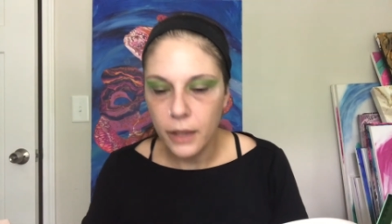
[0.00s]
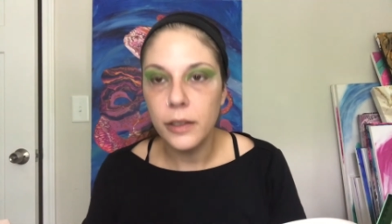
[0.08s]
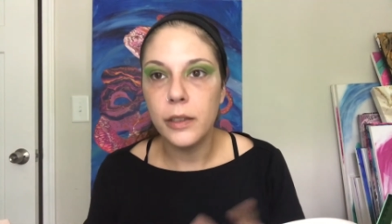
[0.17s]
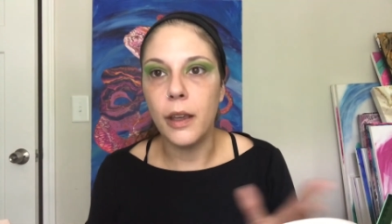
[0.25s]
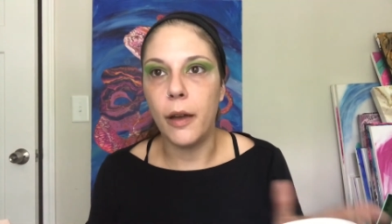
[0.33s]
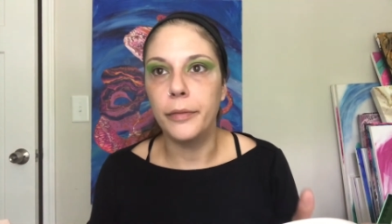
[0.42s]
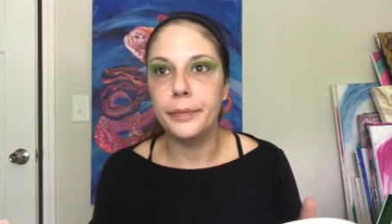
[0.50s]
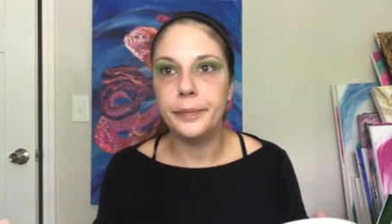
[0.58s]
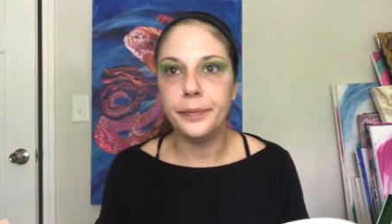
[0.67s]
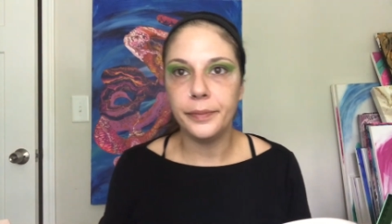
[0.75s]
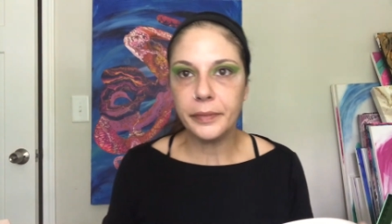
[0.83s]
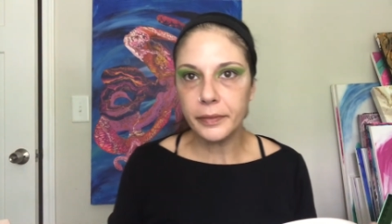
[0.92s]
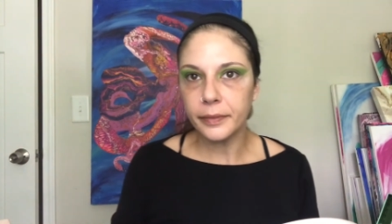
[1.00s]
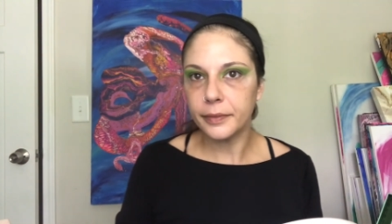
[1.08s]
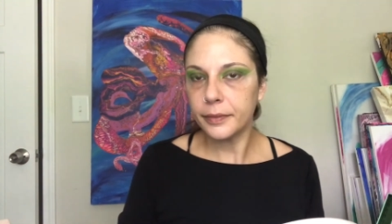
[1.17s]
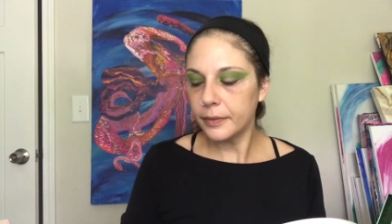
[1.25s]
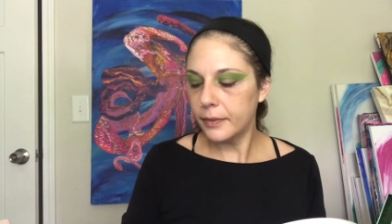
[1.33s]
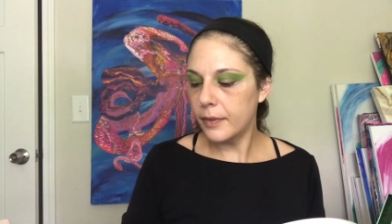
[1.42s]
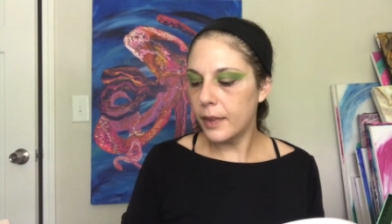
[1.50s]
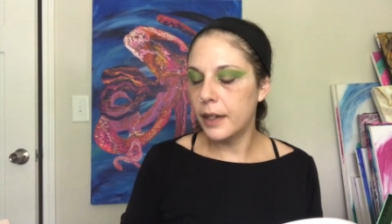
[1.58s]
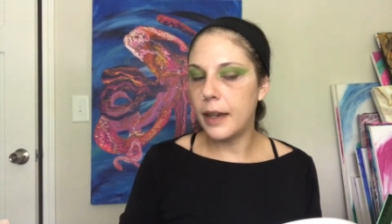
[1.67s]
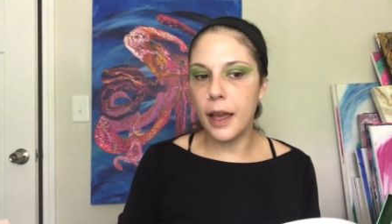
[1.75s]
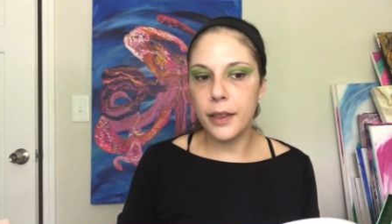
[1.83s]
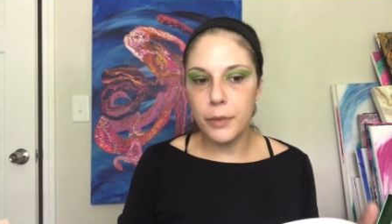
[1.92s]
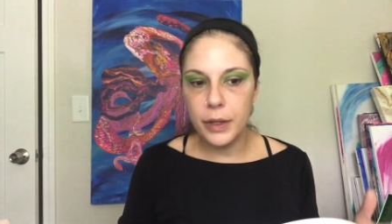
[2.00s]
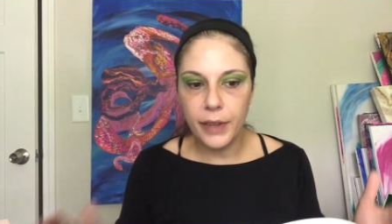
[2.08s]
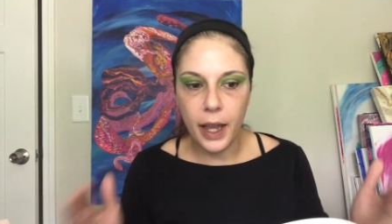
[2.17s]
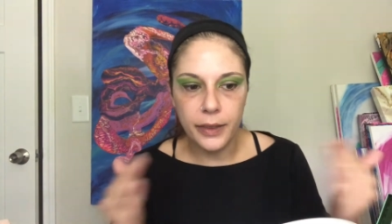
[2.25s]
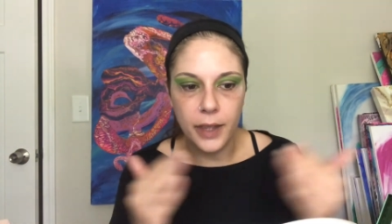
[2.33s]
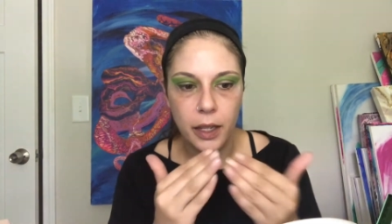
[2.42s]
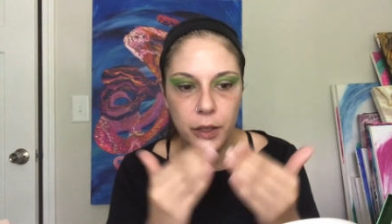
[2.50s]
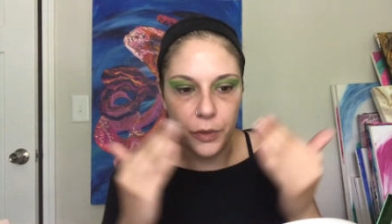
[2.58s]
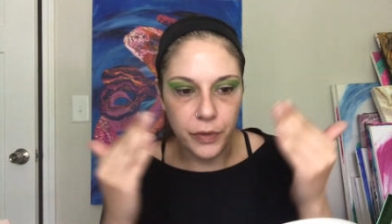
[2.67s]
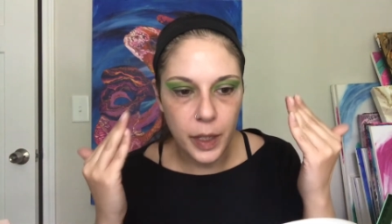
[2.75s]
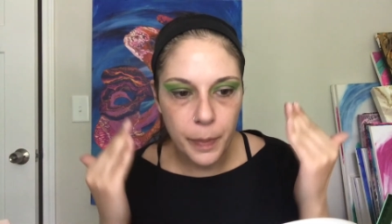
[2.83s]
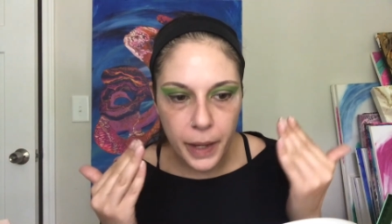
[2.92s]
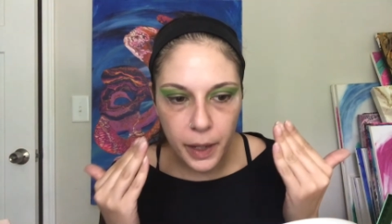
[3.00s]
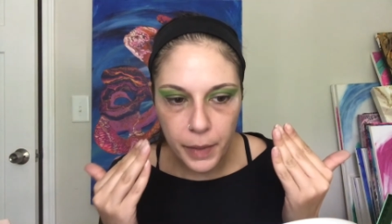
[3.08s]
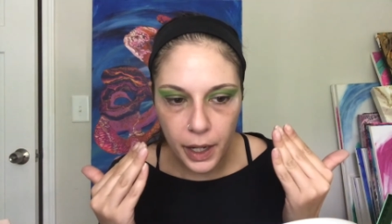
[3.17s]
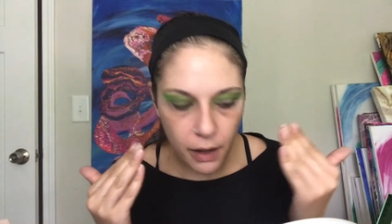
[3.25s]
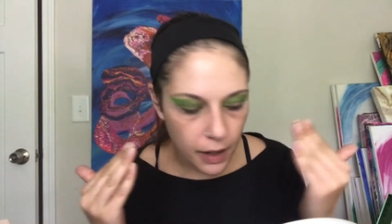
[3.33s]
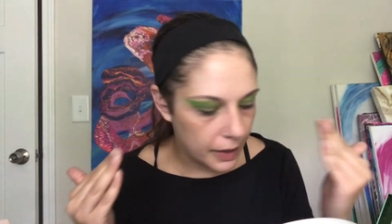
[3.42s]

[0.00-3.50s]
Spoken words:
So, now that we've got that UV pigment on